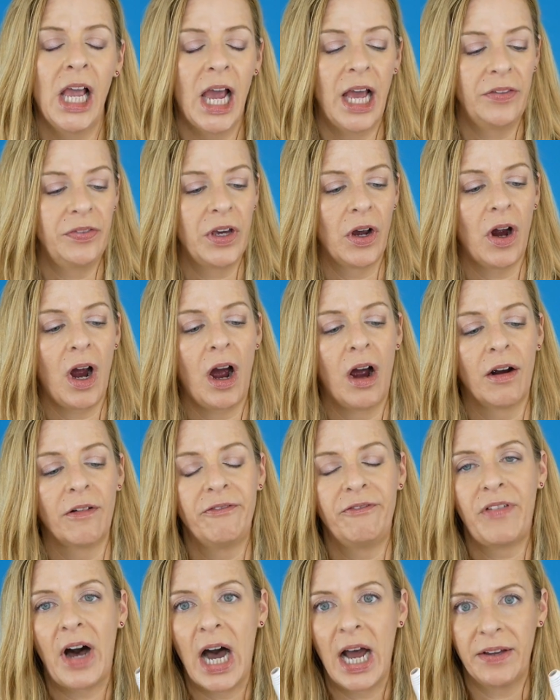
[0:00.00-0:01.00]
And there are
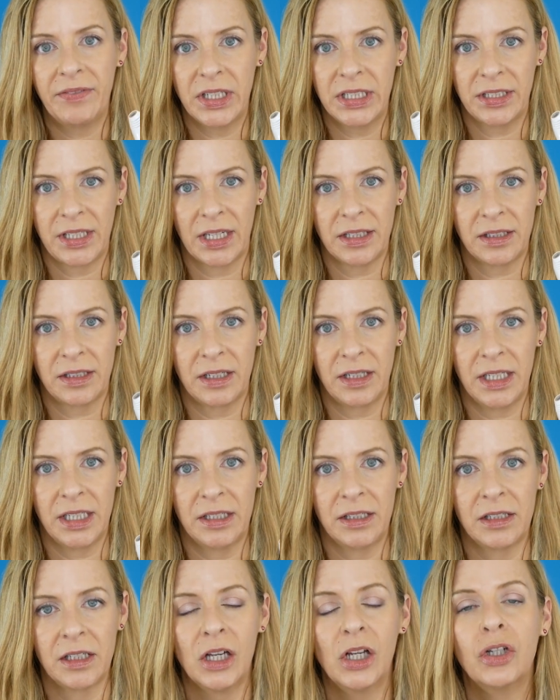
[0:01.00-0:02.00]
5
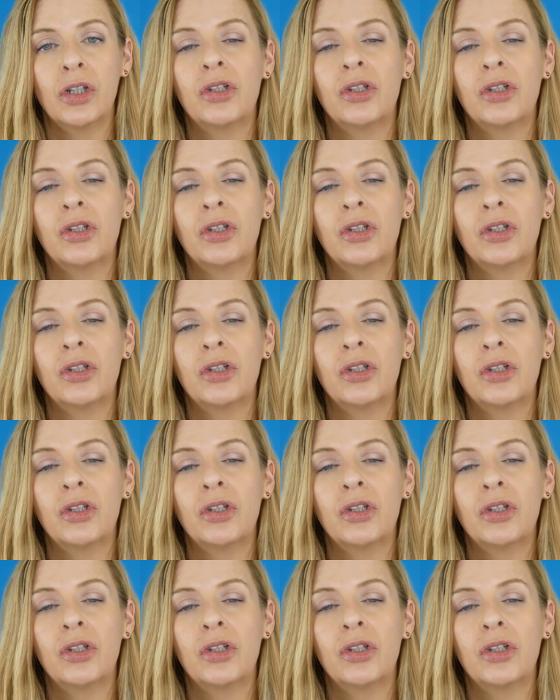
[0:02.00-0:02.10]
intensities.